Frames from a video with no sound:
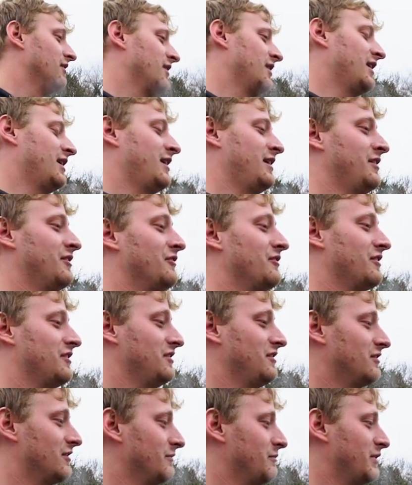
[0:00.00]
I know
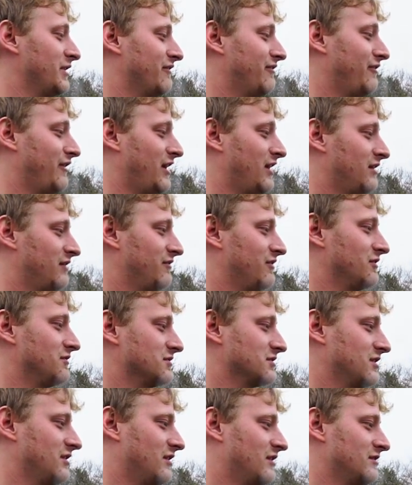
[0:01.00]
that you're a big fan of
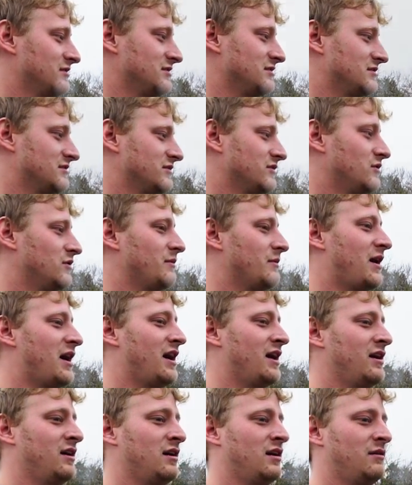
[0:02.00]
those cars, and so am
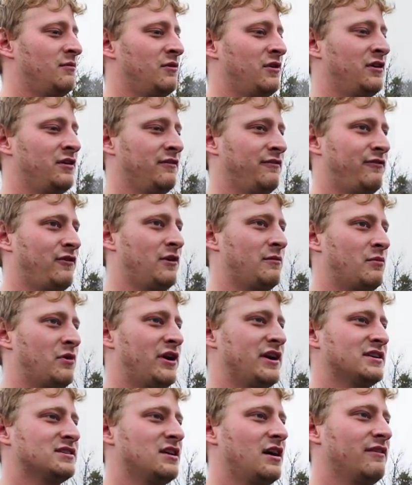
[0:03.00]
I. I'm running front
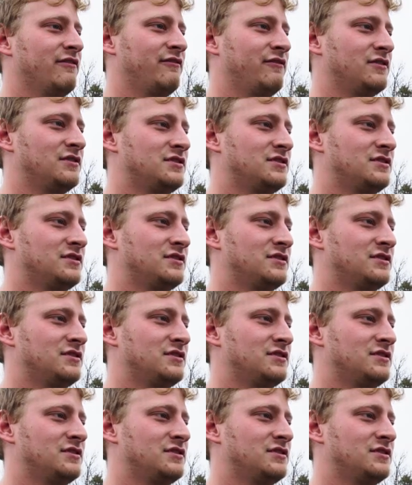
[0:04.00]
brakes off of a